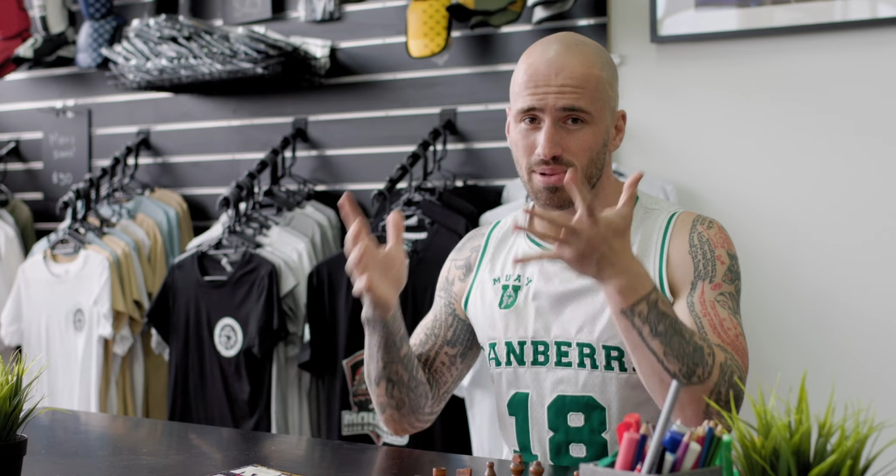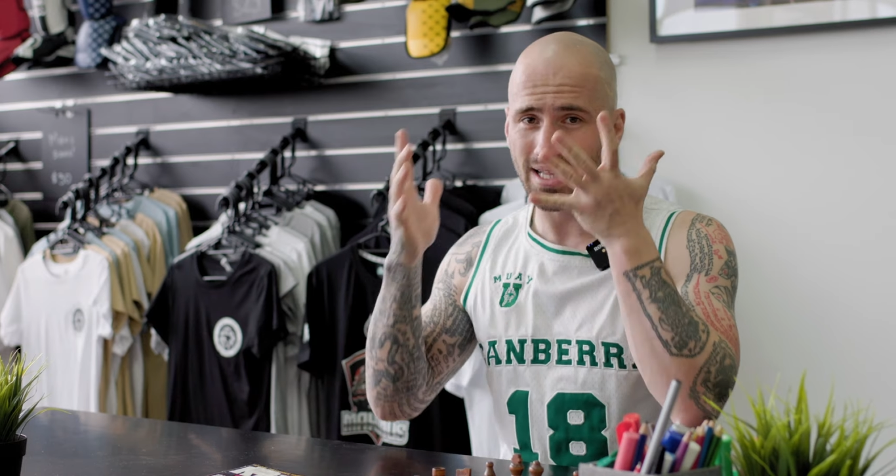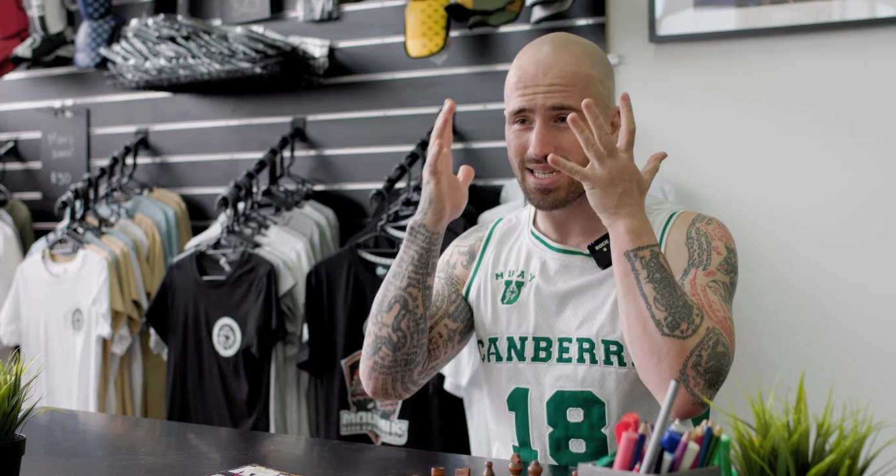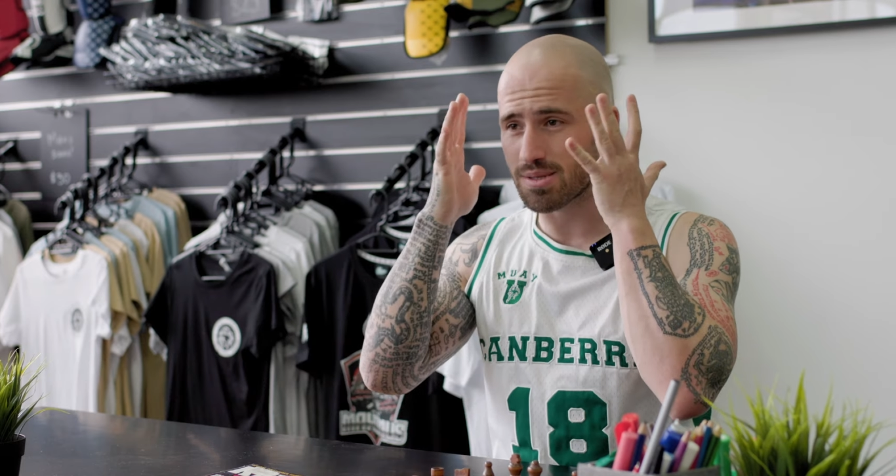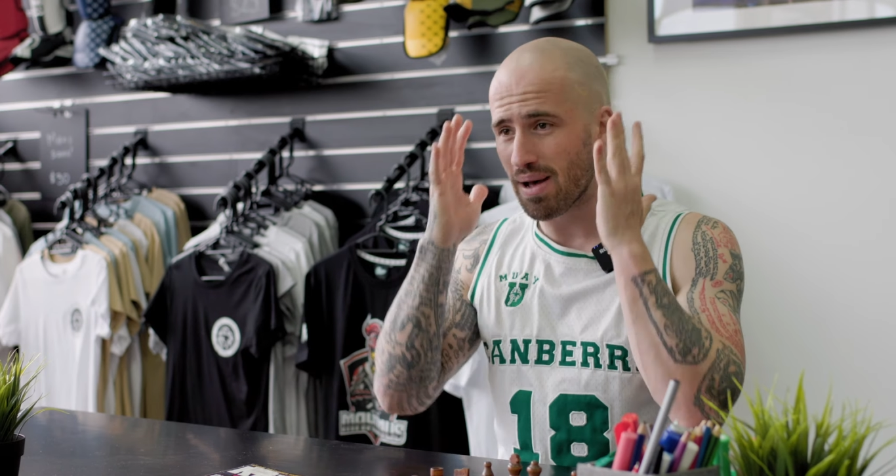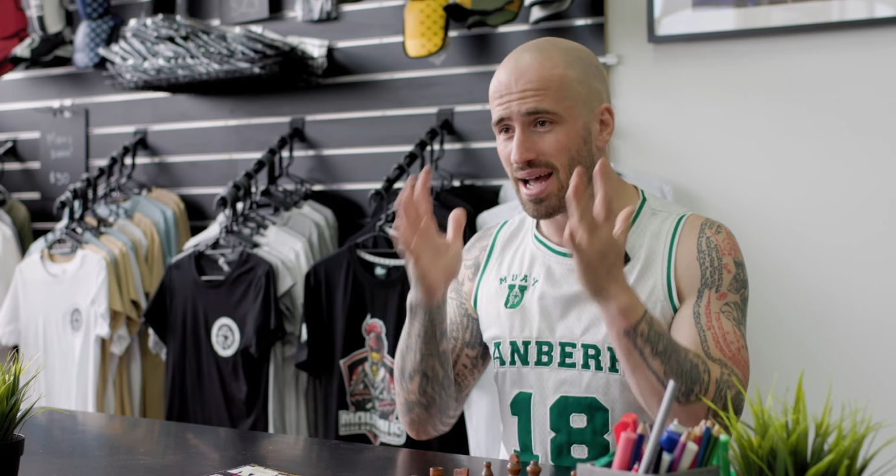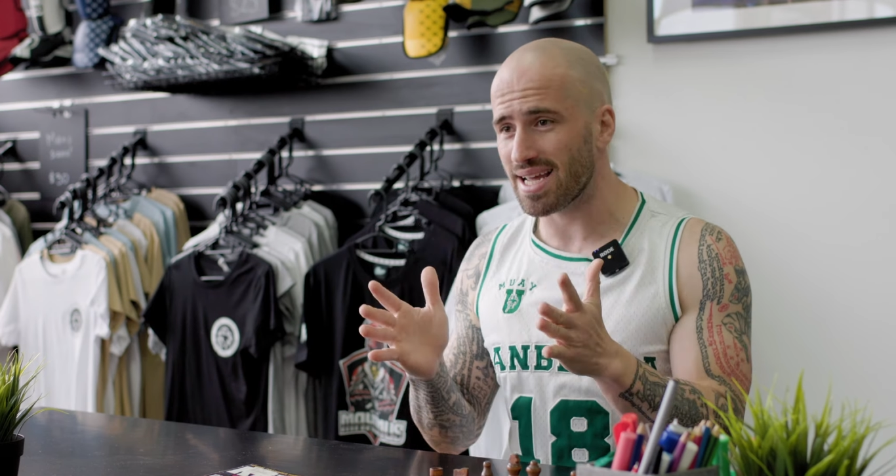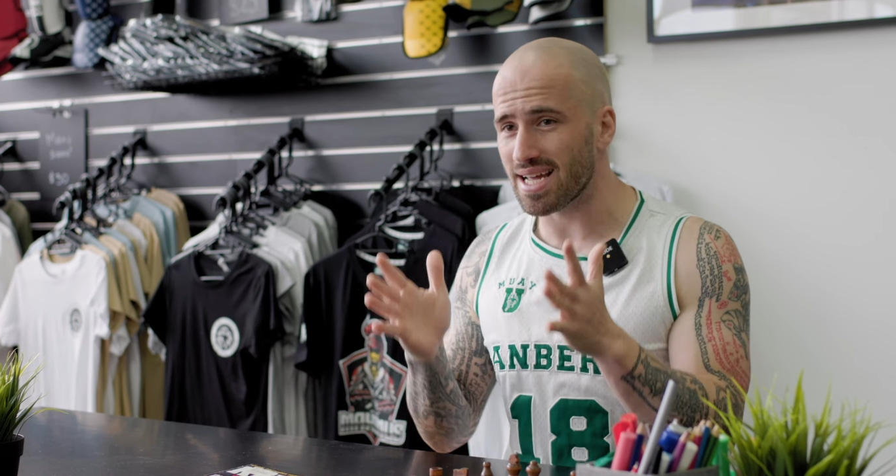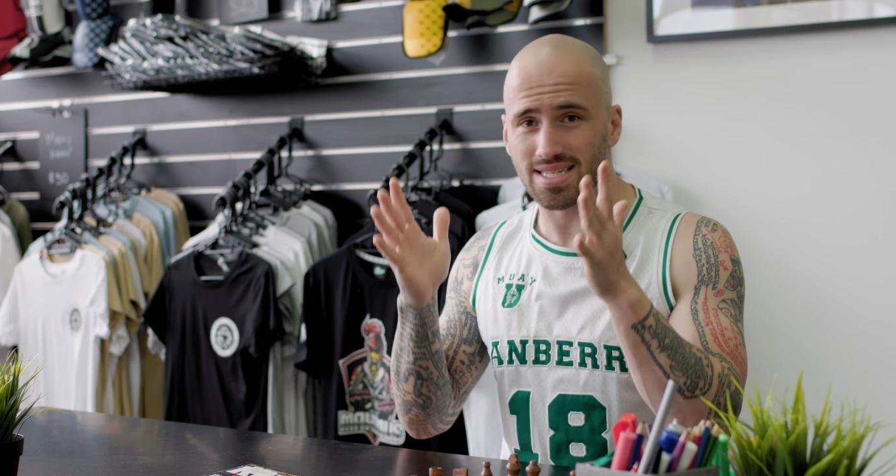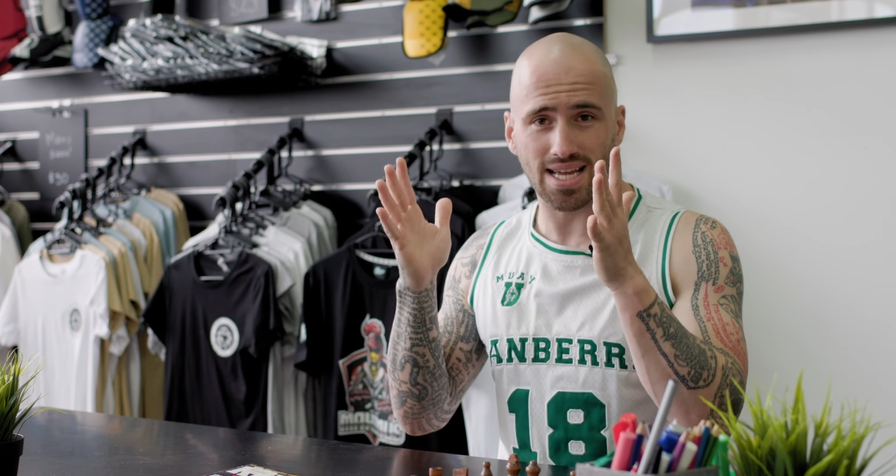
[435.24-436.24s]
please
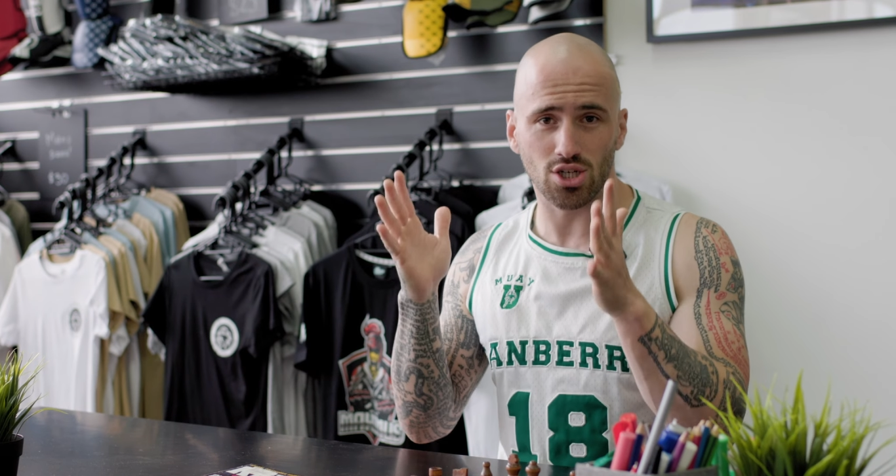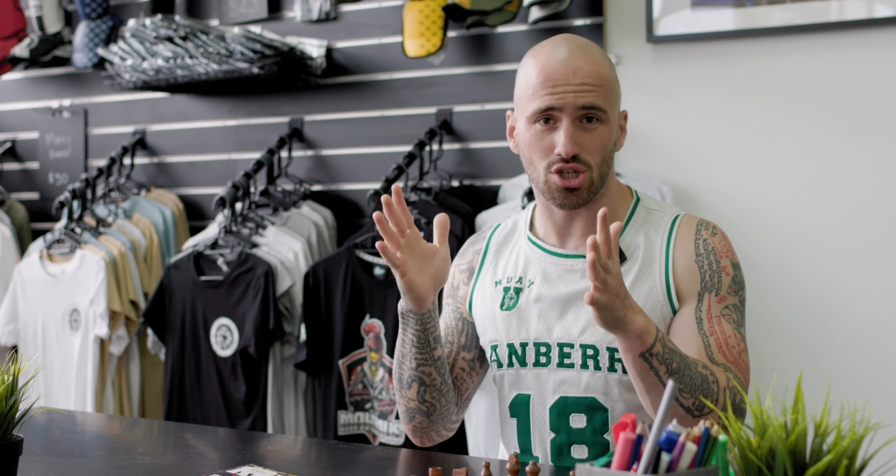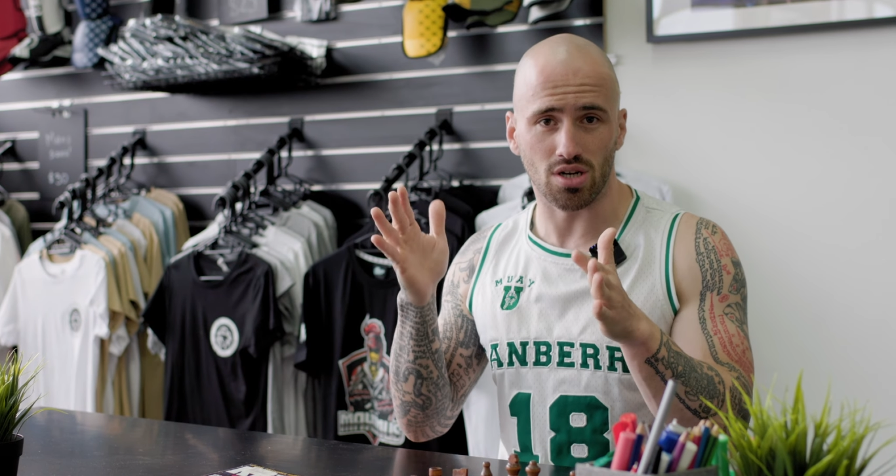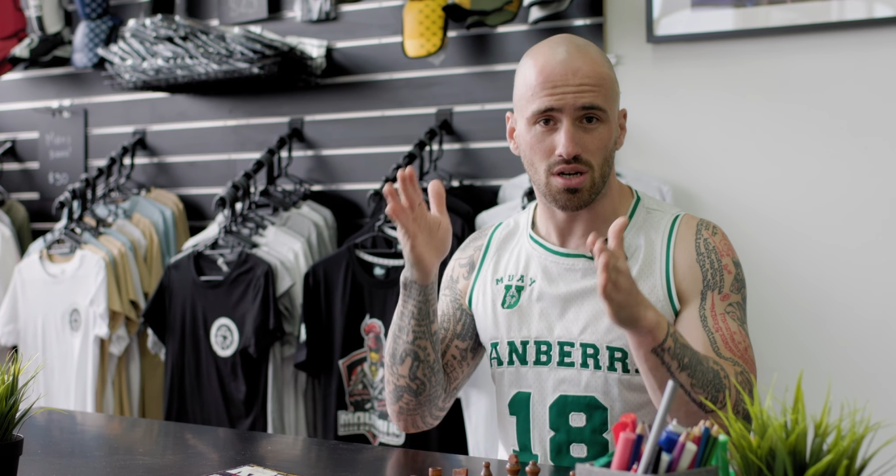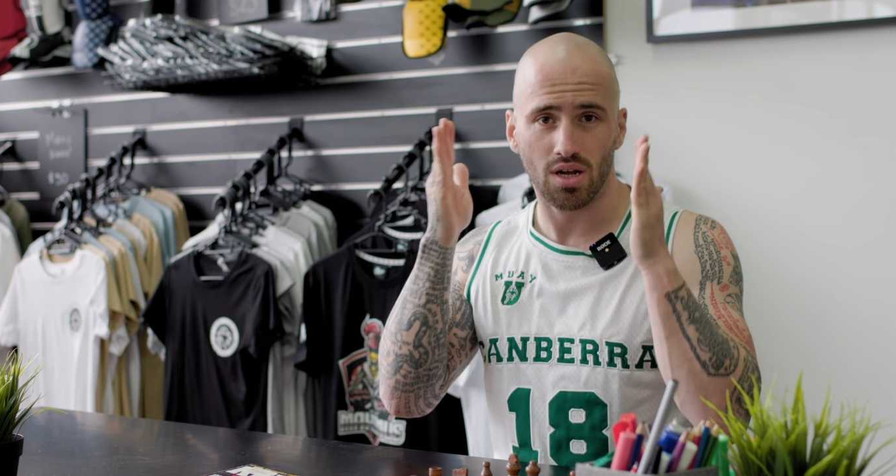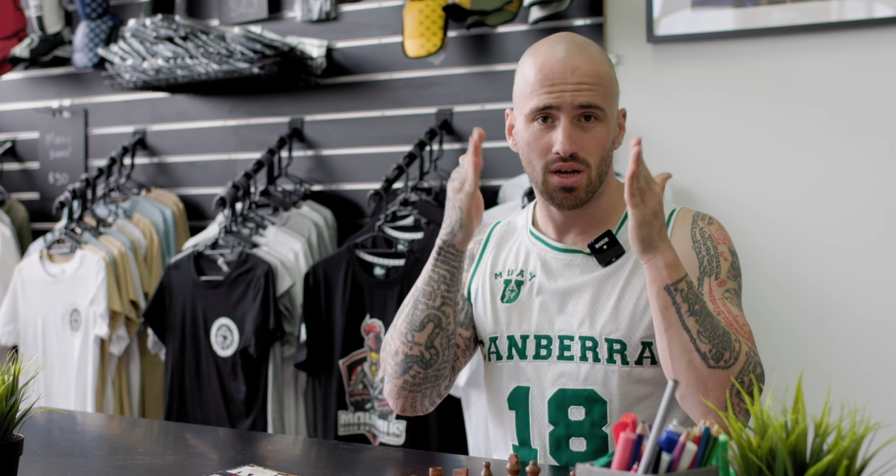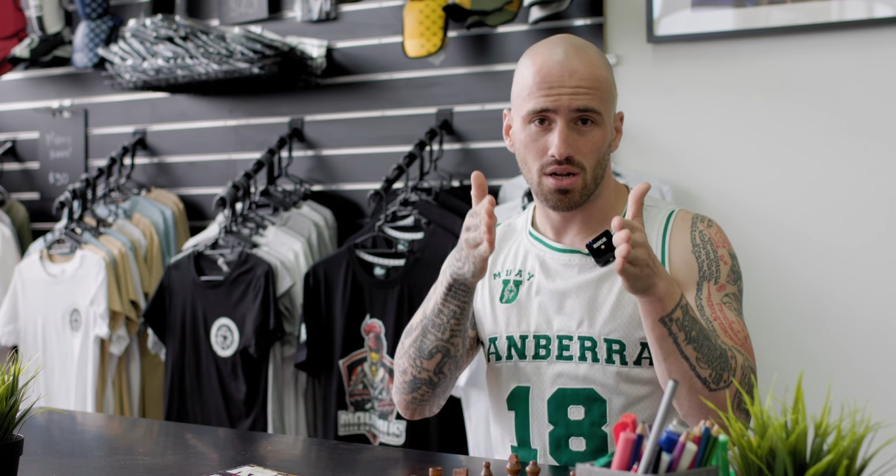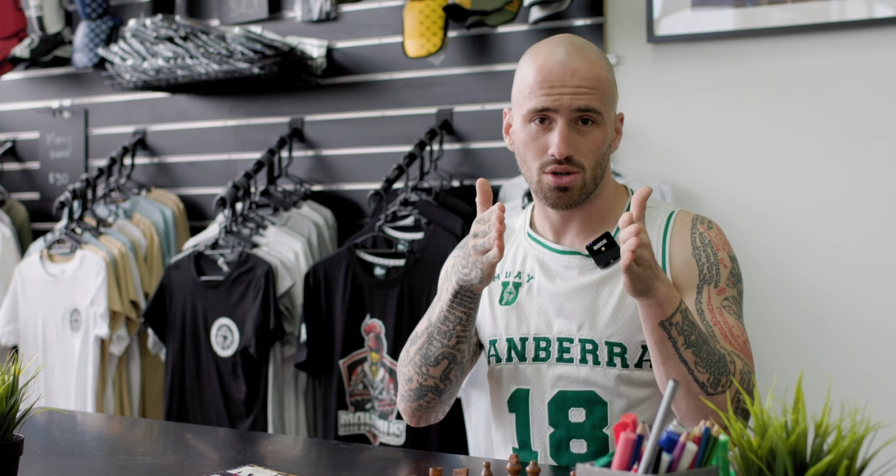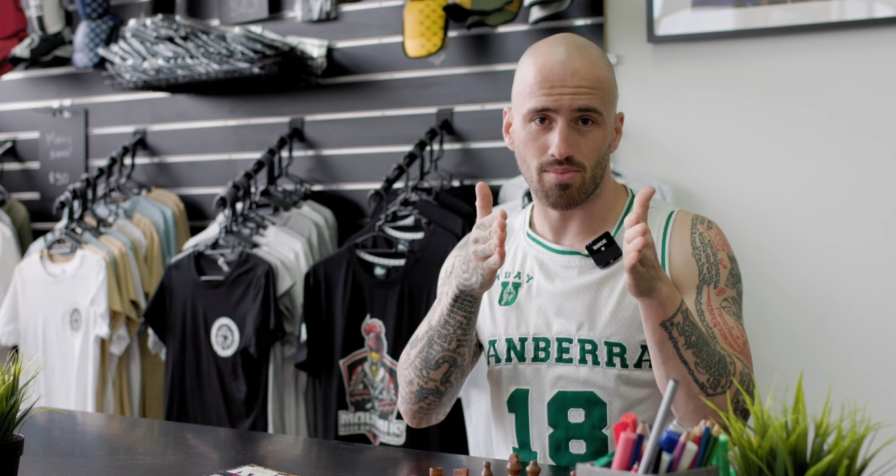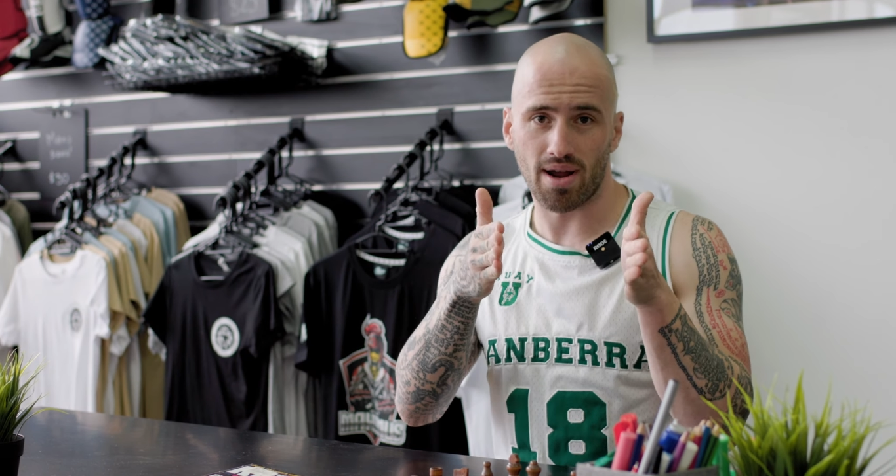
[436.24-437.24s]
pay attention.
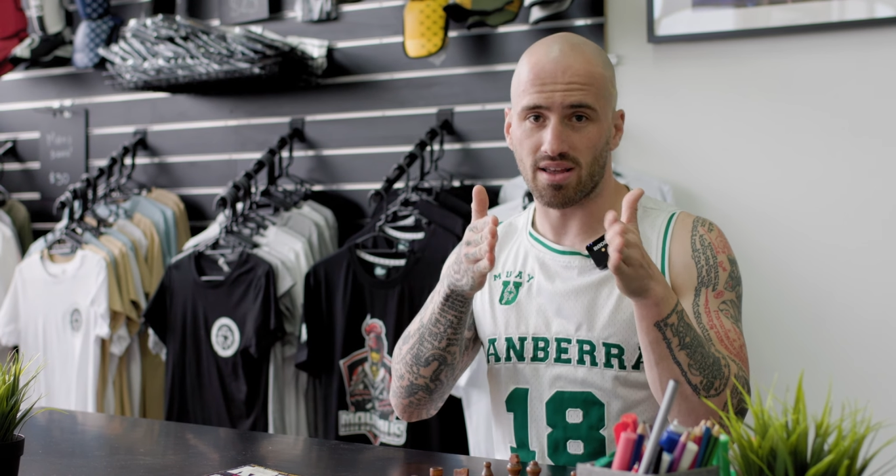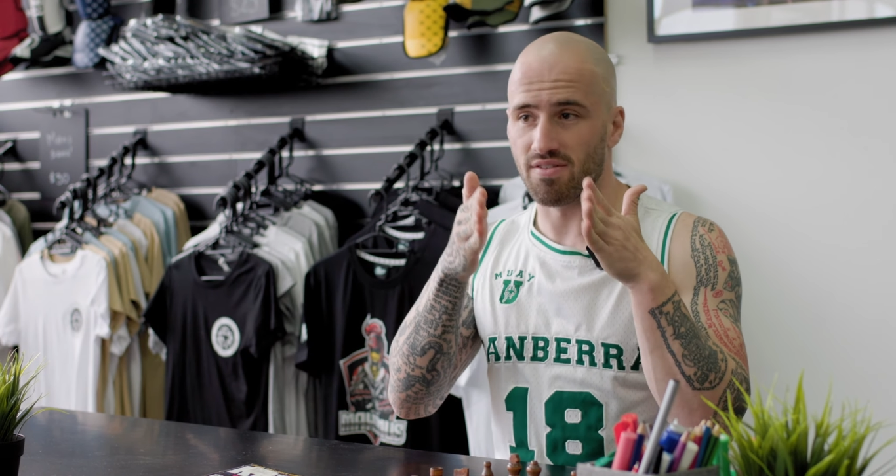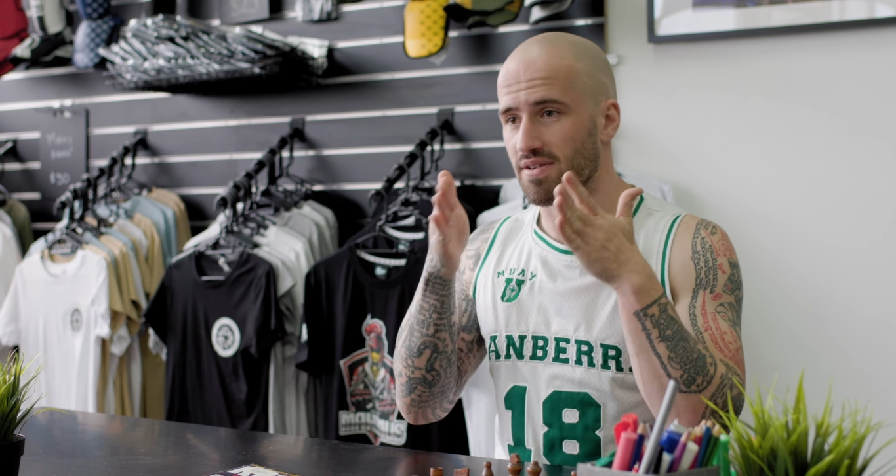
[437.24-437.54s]
Dramatic